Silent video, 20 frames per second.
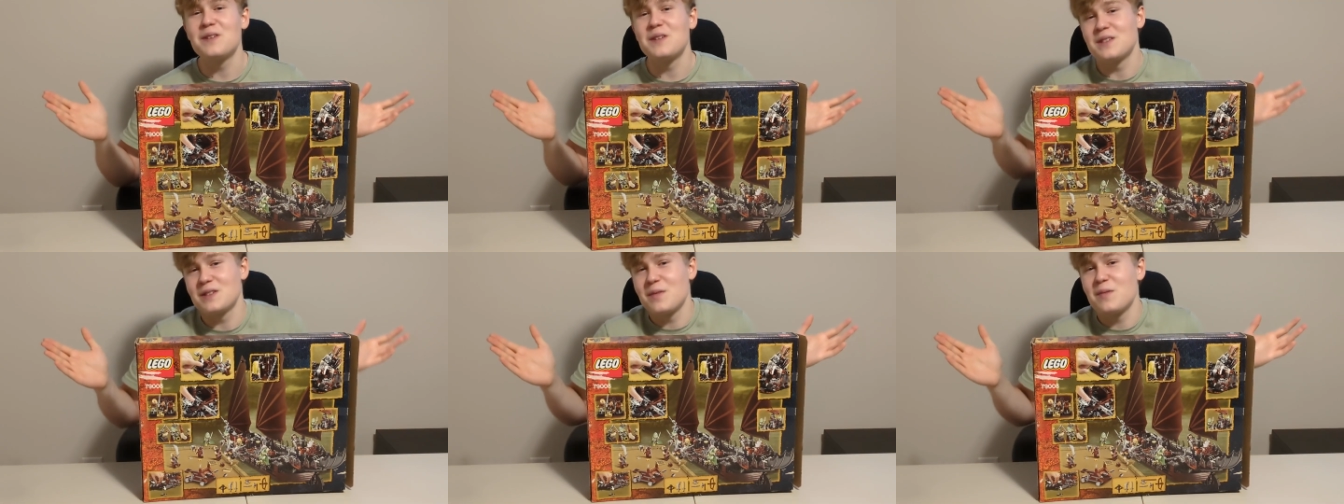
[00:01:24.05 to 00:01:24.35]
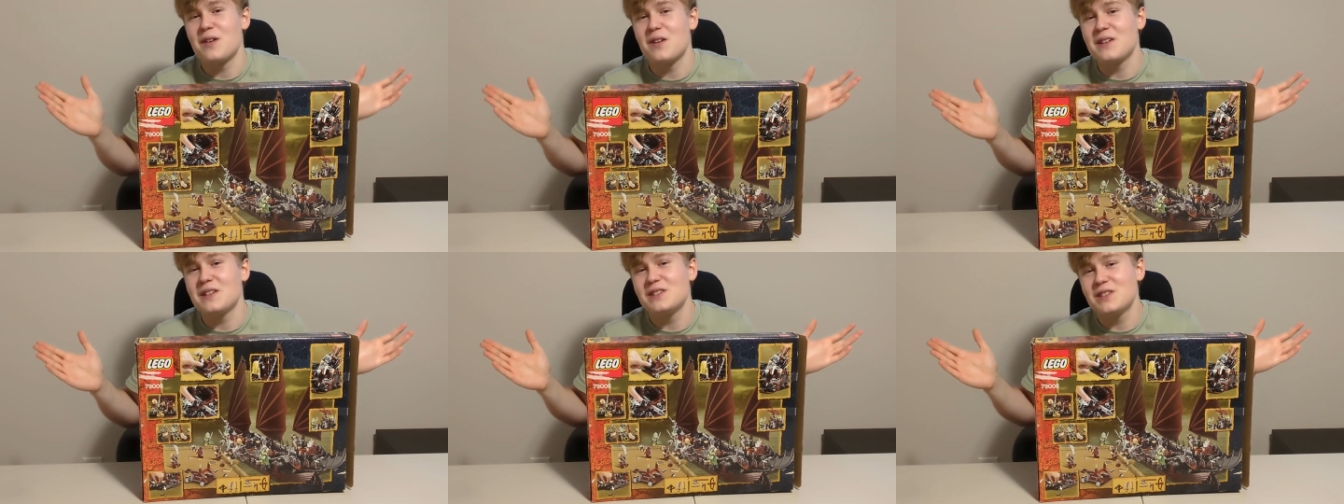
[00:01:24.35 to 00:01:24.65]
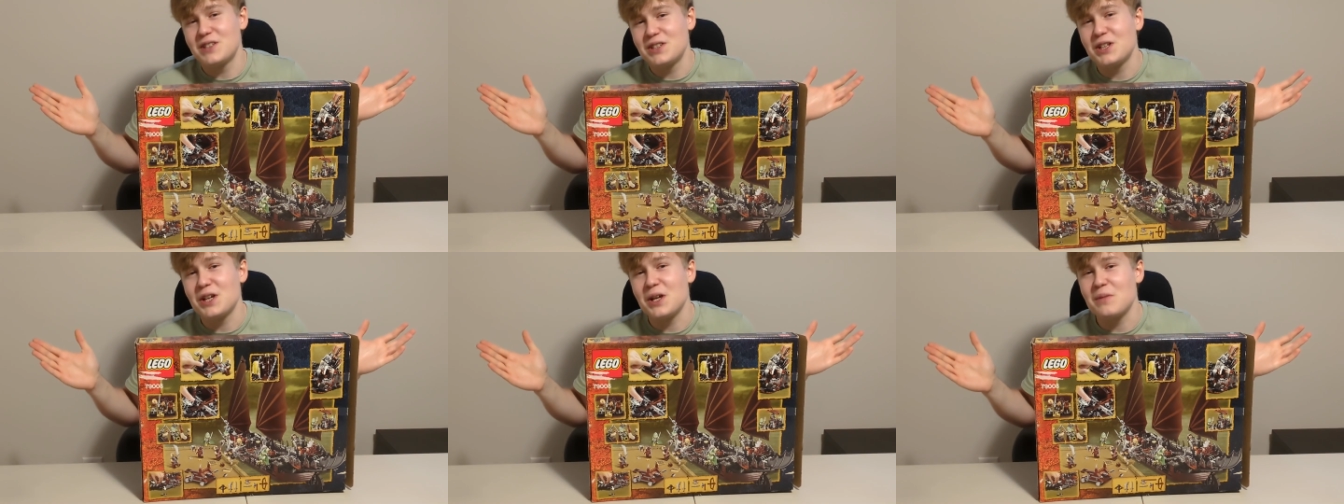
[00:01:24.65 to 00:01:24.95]
It's a
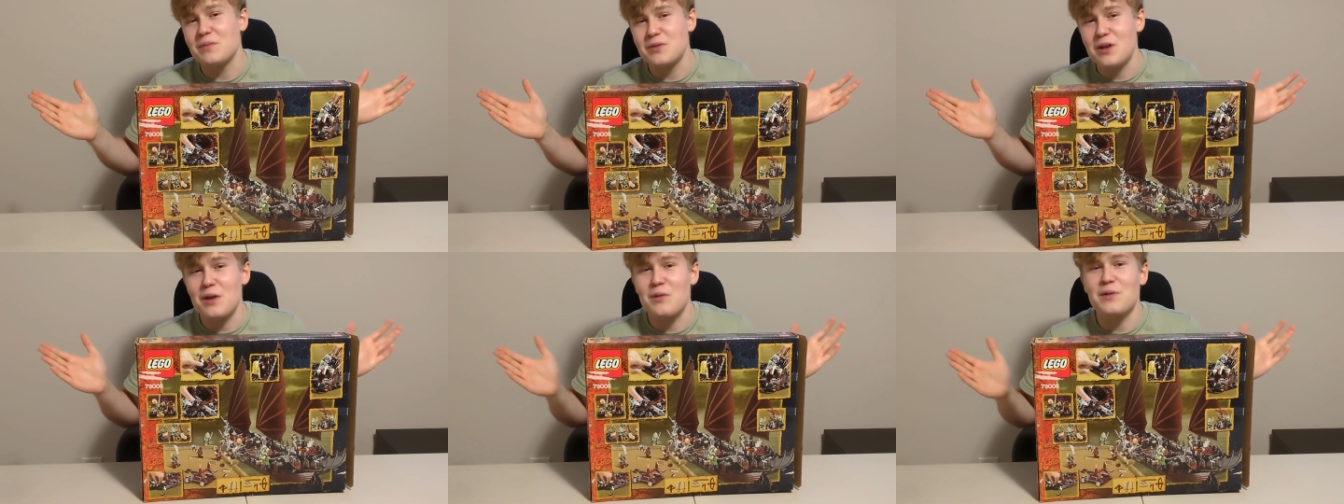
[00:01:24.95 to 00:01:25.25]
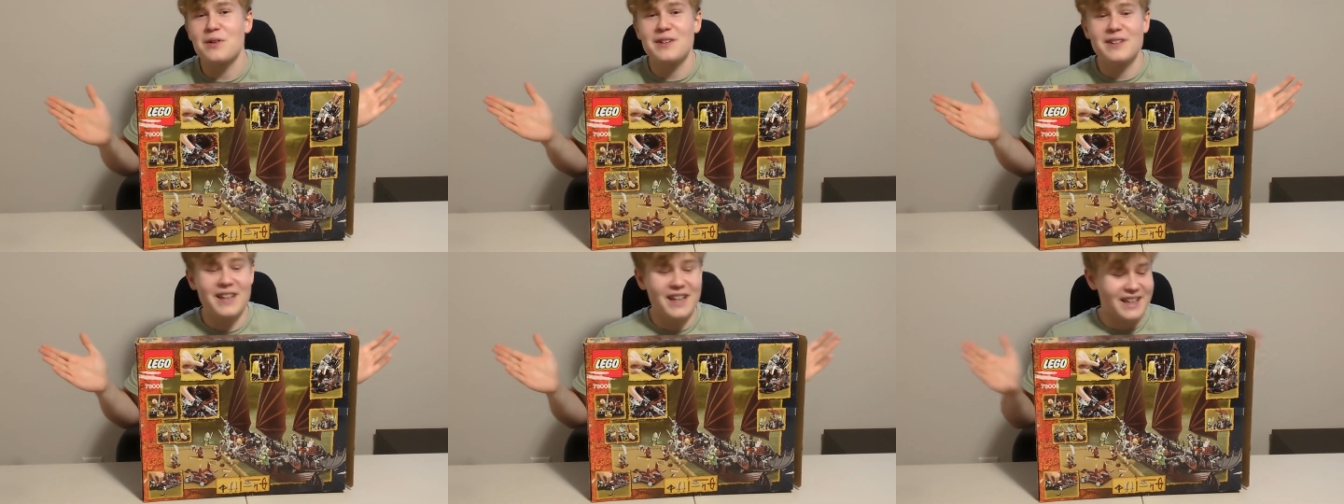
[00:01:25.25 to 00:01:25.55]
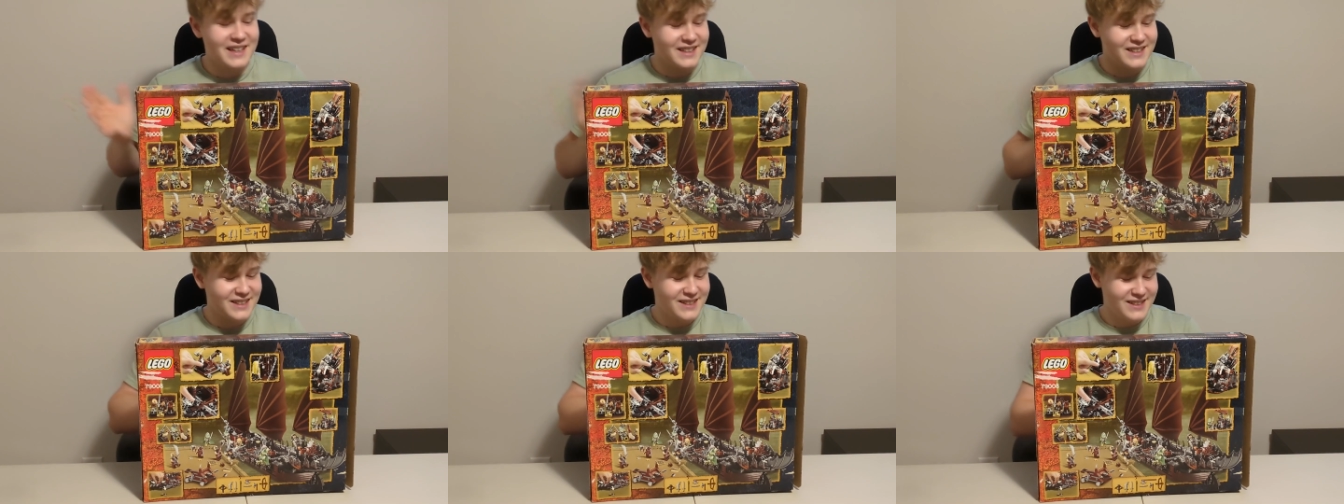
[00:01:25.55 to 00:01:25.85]
it's a ship, so I would have
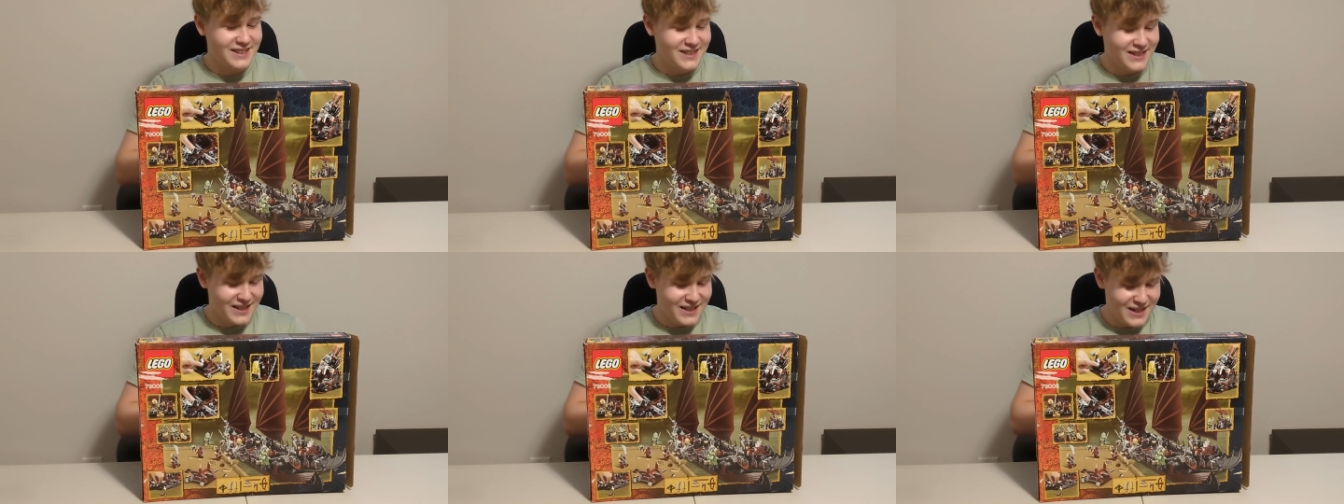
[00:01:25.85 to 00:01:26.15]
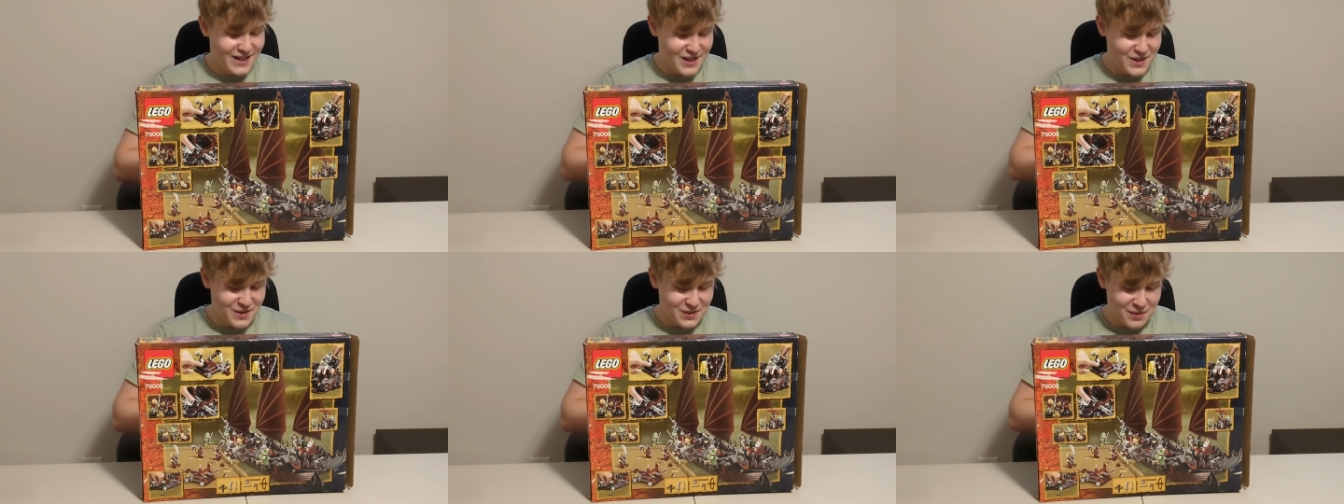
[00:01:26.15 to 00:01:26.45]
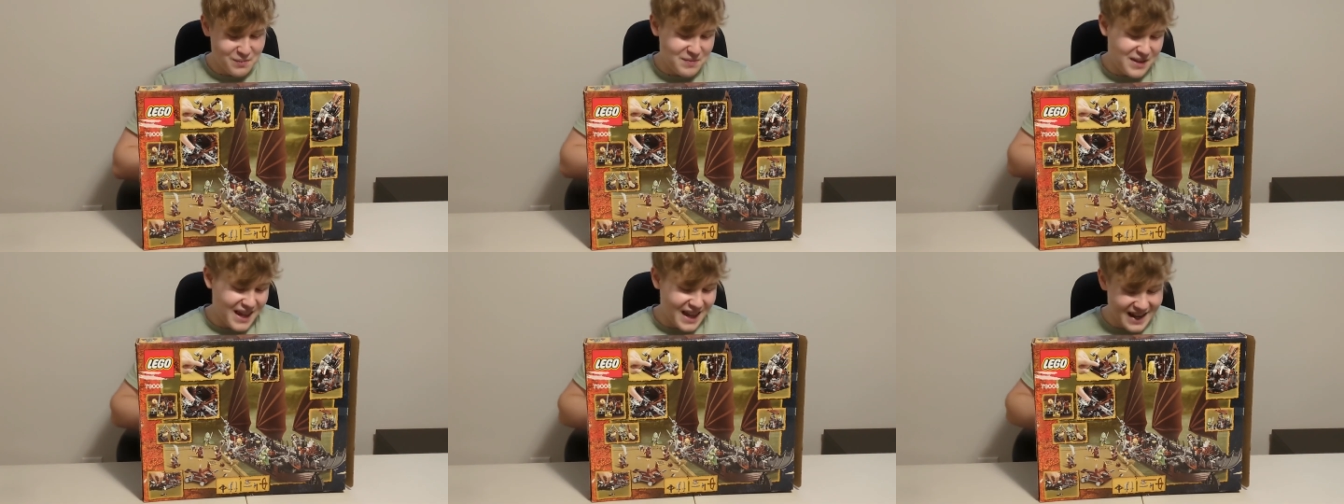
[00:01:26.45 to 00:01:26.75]
liked
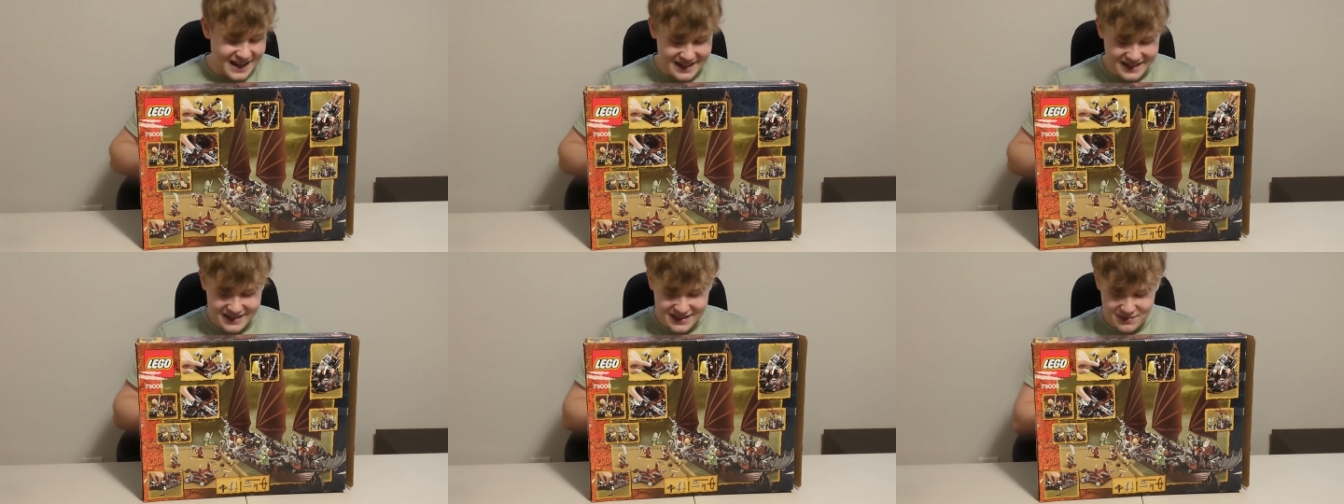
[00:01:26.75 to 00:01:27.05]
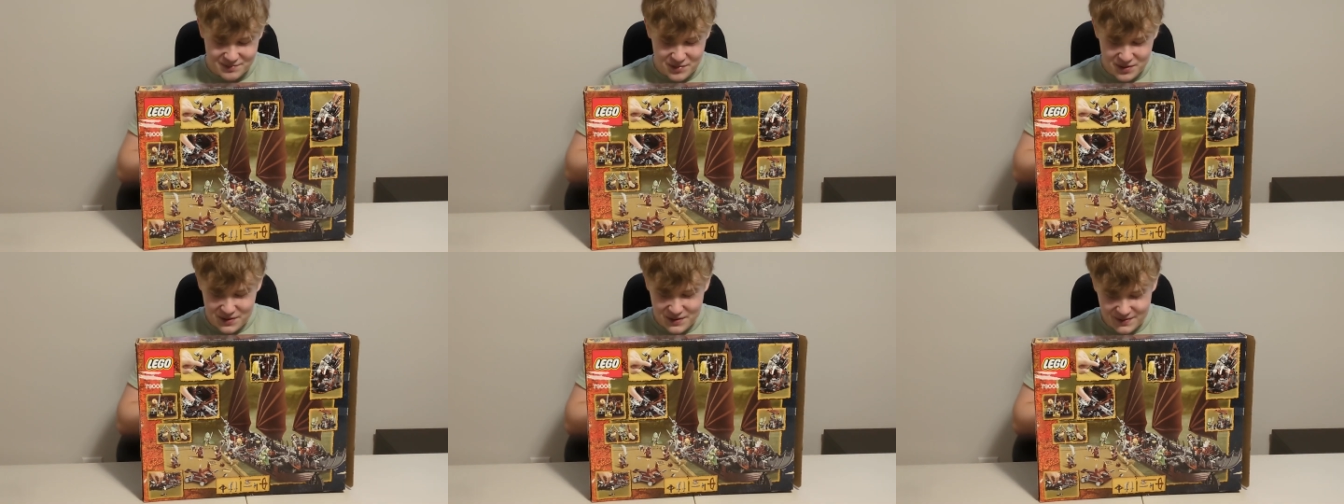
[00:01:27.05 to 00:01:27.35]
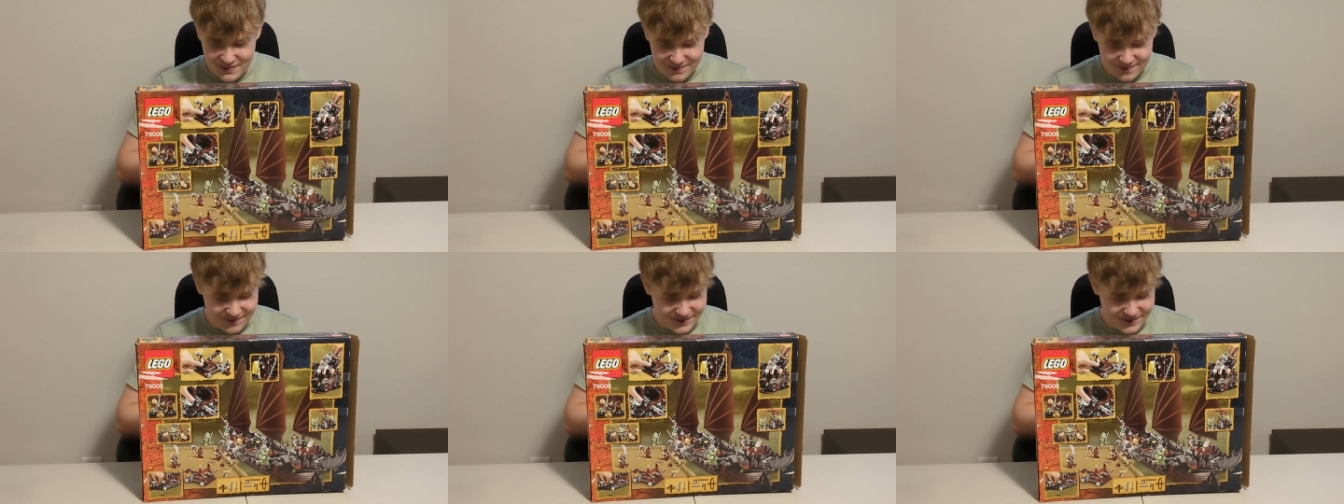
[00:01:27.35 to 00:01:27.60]
some cannons, but